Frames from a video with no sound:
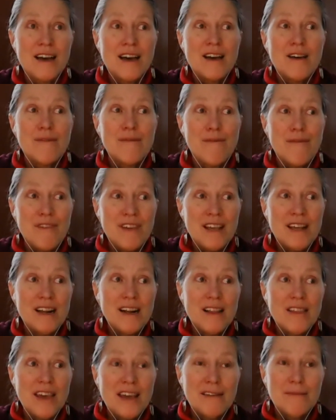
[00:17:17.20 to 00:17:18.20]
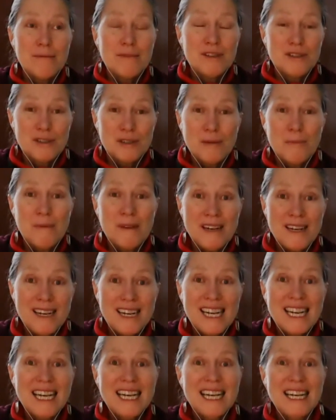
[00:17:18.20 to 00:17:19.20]
feel that we're
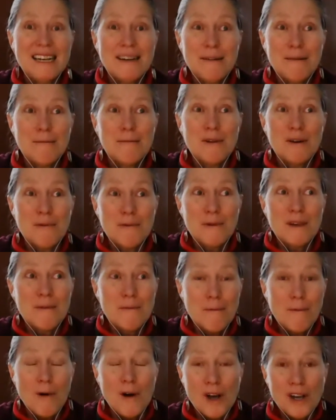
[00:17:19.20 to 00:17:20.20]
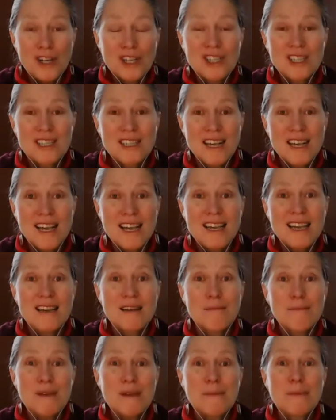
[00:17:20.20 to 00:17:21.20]
speaking what we want to say
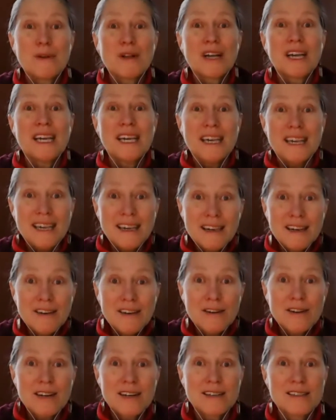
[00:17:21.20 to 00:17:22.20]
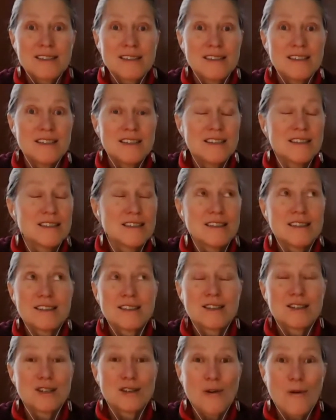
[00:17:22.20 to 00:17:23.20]
and people hear us, this is
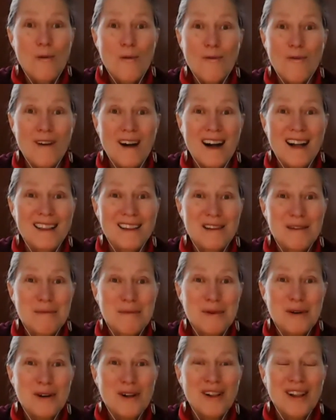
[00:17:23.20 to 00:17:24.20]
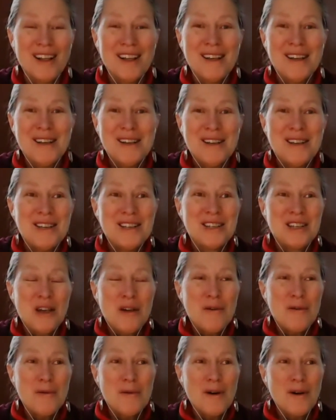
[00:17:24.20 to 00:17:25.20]
so valuable.
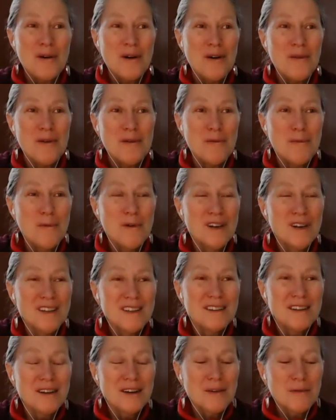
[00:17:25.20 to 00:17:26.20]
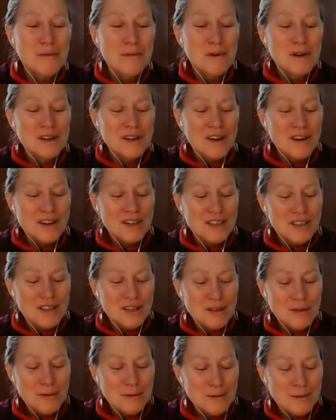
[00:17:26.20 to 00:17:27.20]
So what are
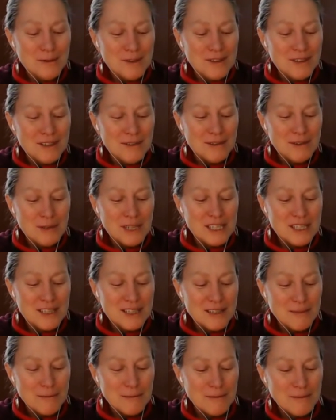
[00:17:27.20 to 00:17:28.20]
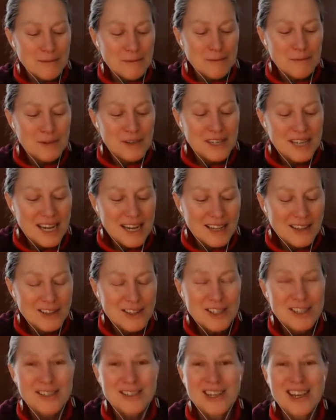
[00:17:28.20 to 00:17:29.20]
you? What
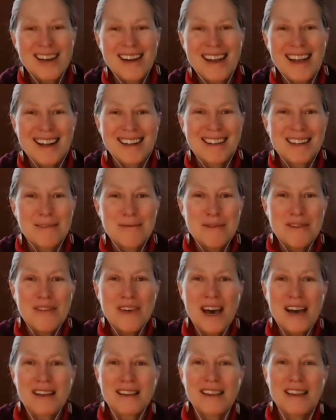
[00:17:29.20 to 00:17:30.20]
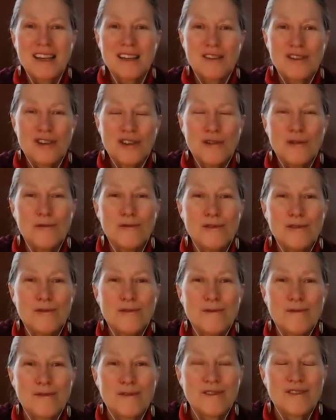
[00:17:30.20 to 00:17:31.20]
else is connected with that you do
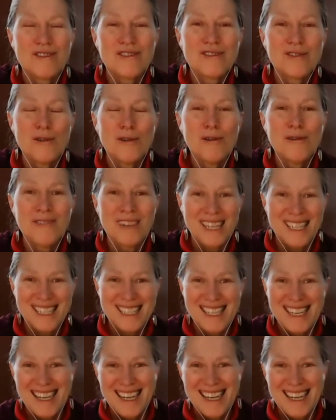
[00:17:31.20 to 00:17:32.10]
for service?